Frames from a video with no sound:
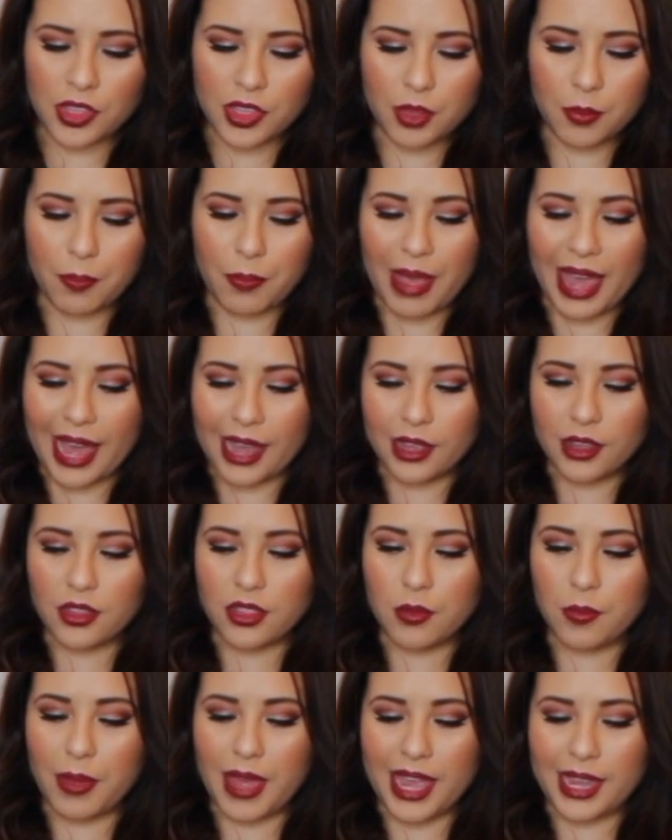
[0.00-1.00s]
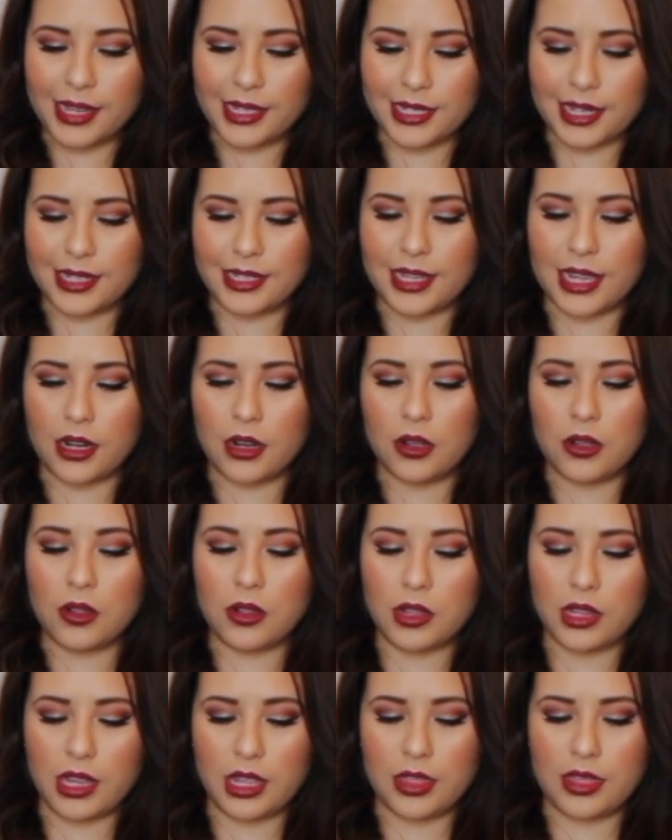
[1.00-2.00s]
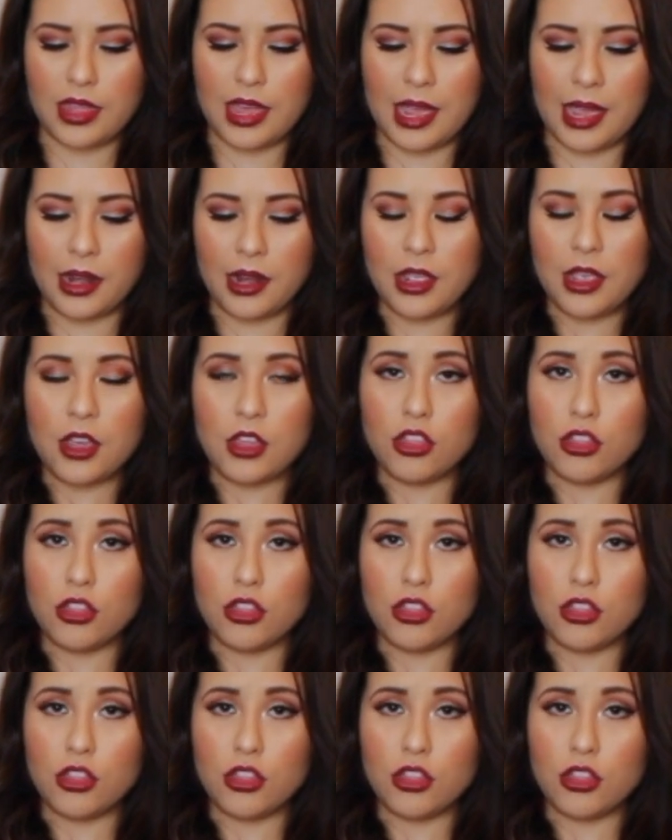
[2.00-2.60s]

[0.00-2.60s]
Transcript: the back of the bag is identical in that